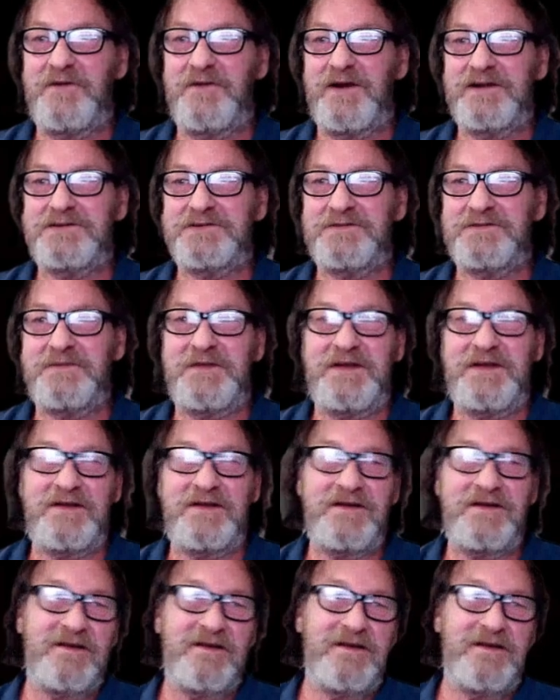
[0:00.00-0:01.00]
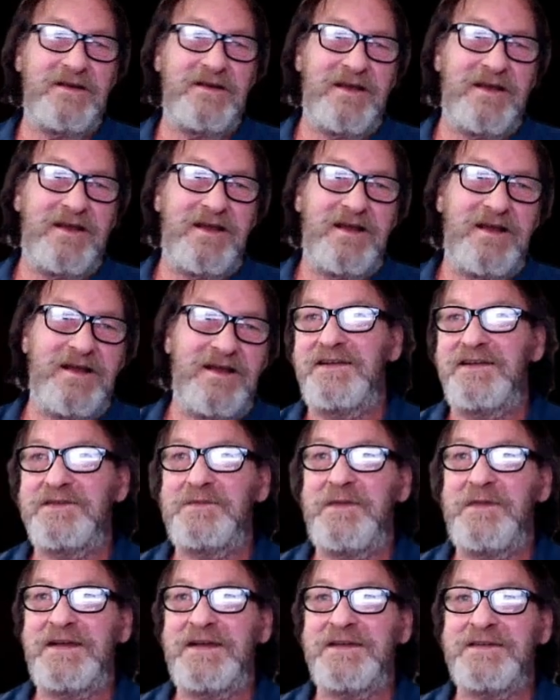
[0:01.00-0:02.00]
watch him there. His
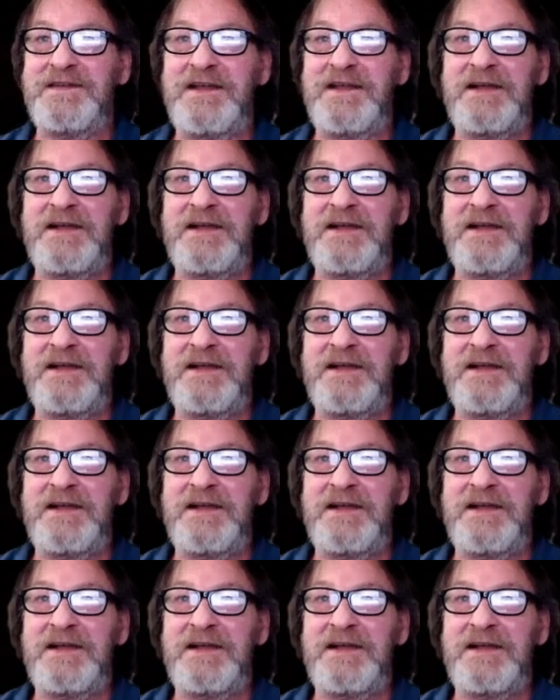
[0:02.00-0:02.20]
biggest